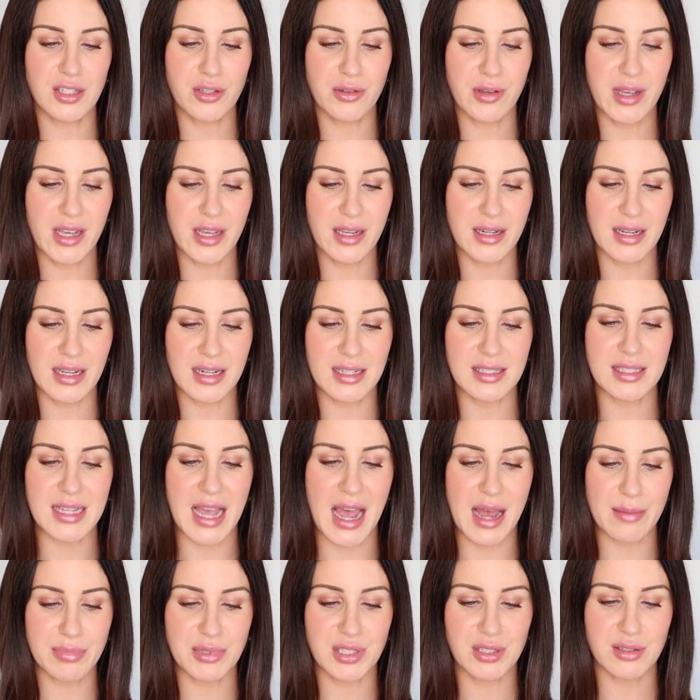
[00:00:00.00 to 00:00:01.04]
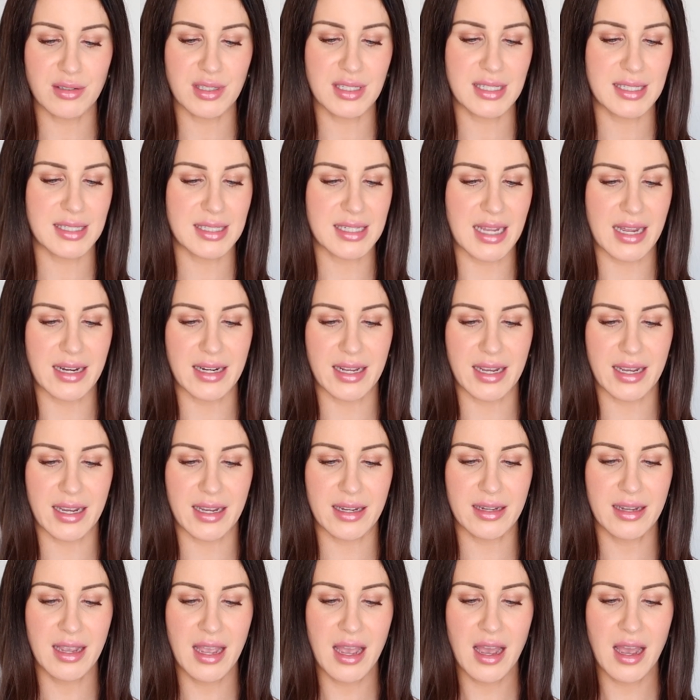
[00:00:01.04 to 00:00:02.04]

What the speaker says: to it. It is absolutely stunning.